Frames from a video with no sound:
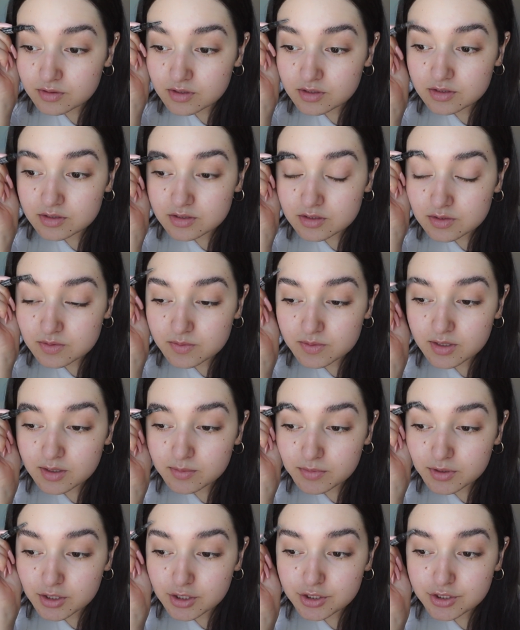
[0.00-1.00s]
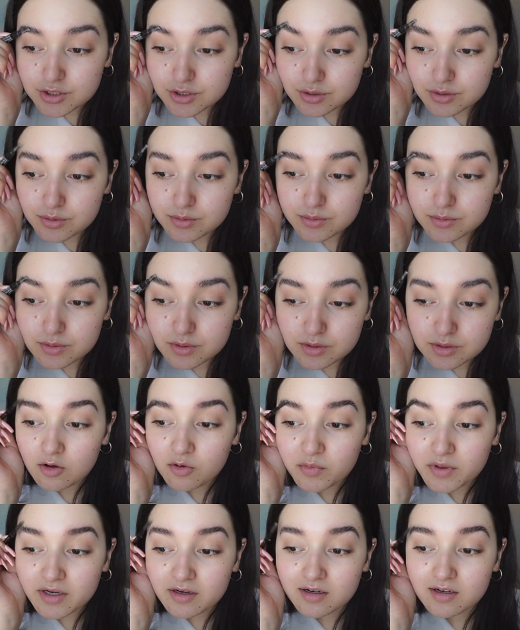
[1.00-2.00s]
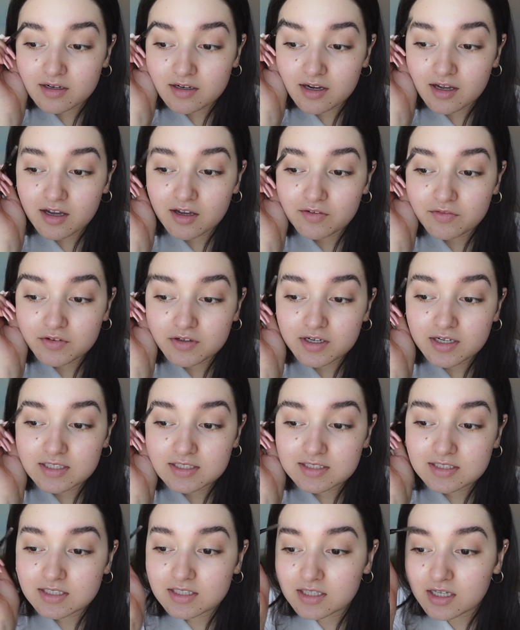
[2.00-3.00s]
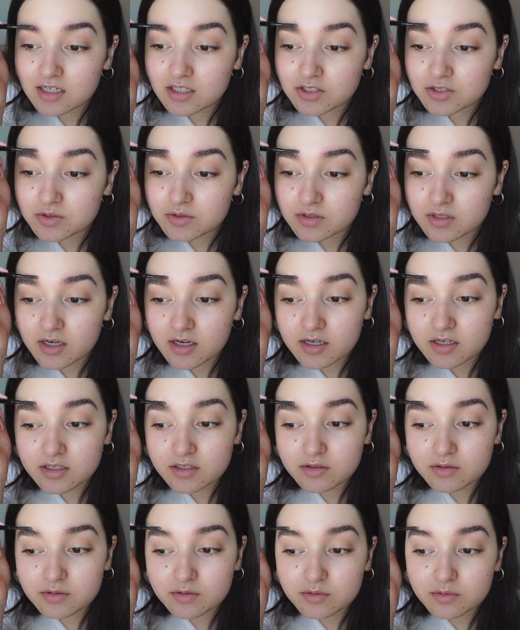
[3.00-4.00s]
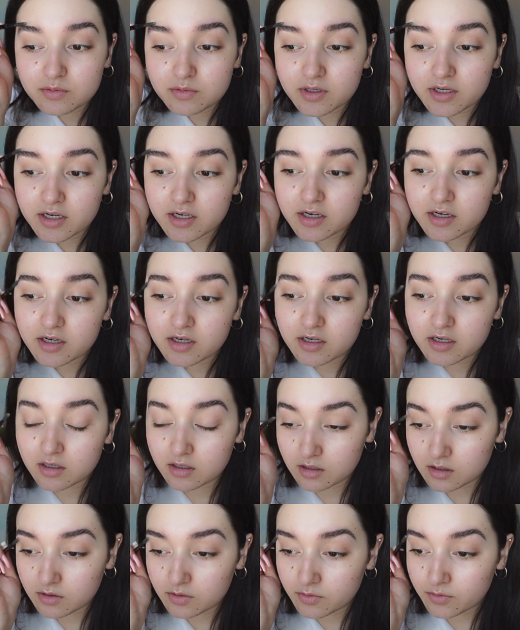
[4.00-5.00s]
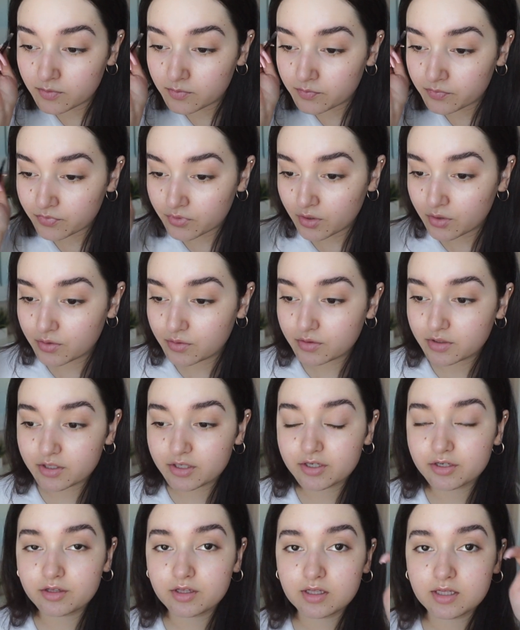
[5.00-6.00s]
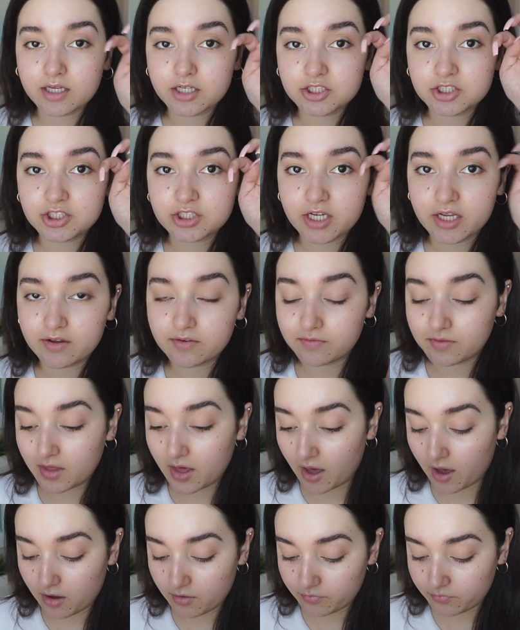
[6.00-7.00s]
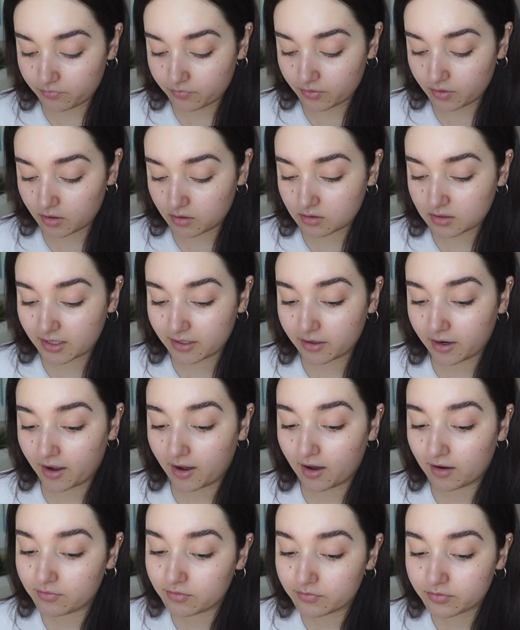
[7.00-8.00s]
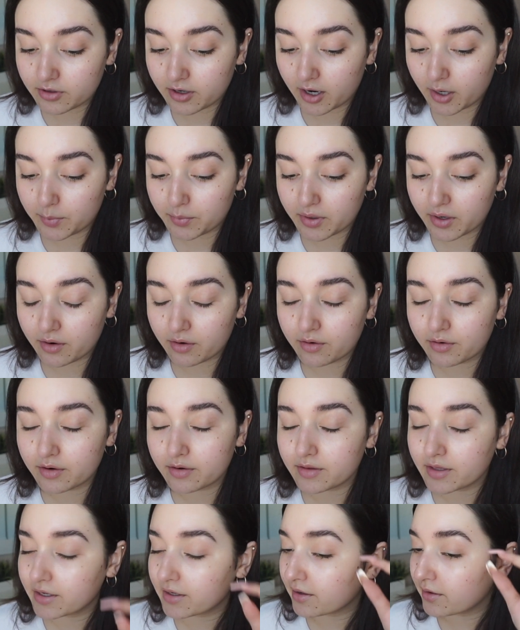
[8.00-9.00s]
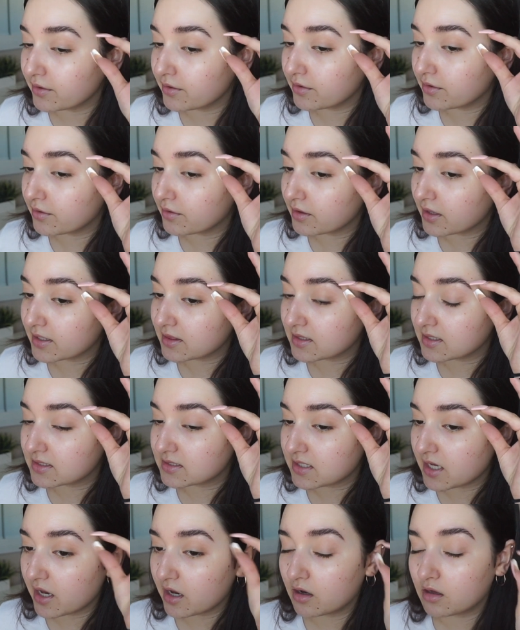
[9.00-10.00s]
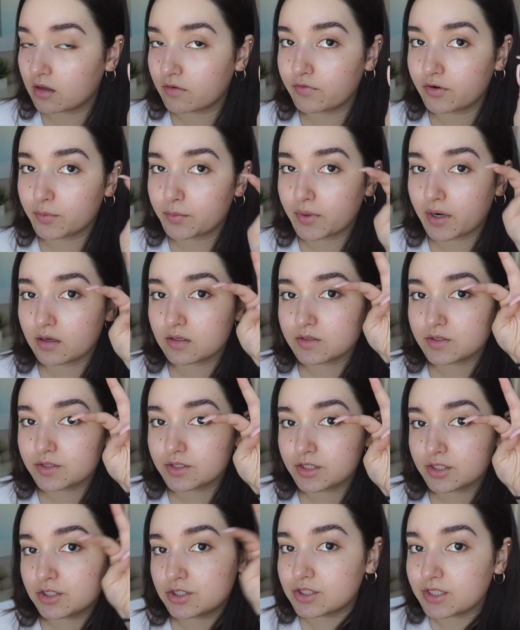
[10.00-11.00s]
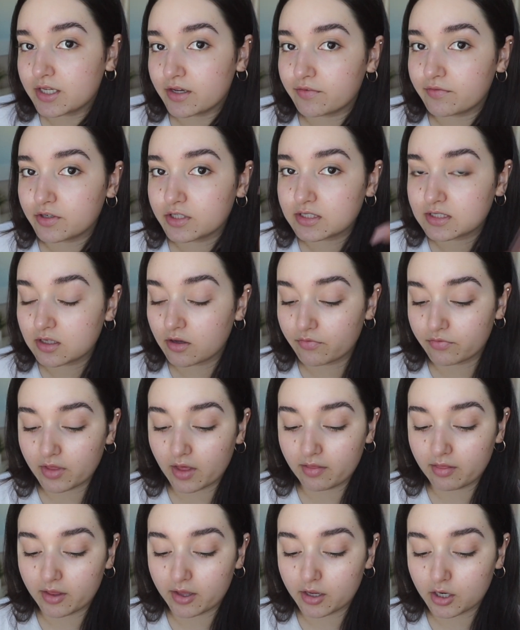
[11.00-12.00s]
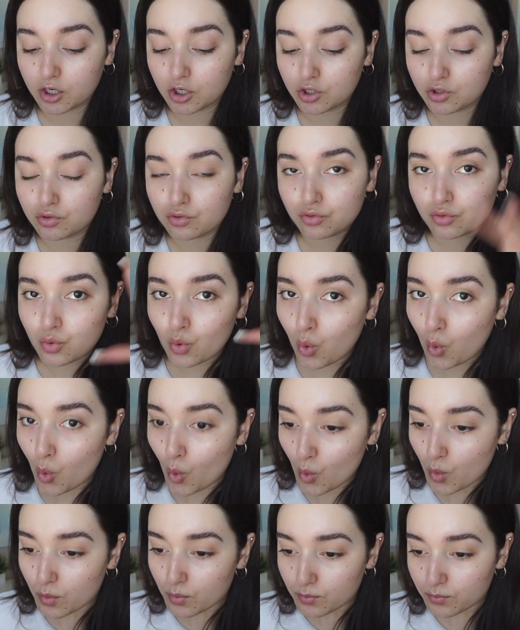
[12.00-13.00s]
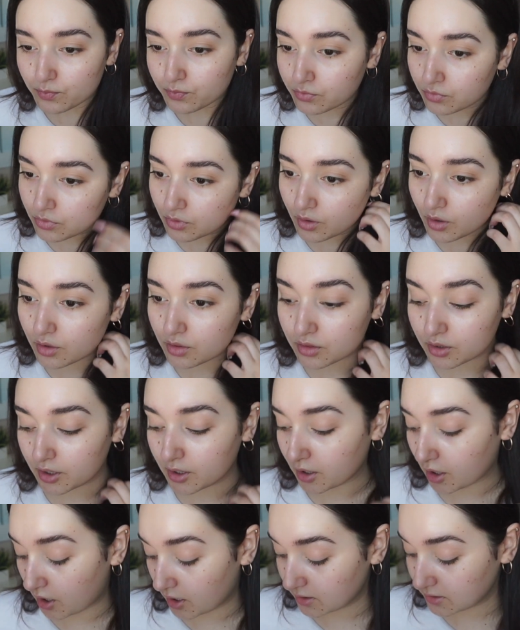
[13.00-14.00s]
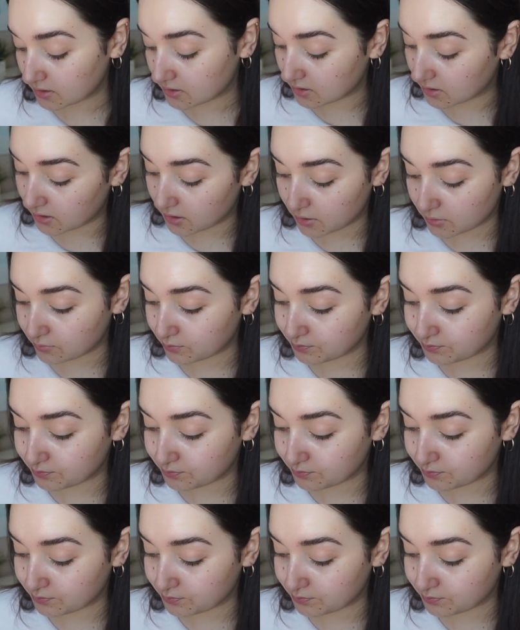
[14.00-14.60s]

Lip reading: that's just what I'm gonna do. Oh my god, have you guys seen that trend where you literally like shave the half of your eyebrow, or like, you know, like the tail of your brow, so you could give yourself that like look? Honestly,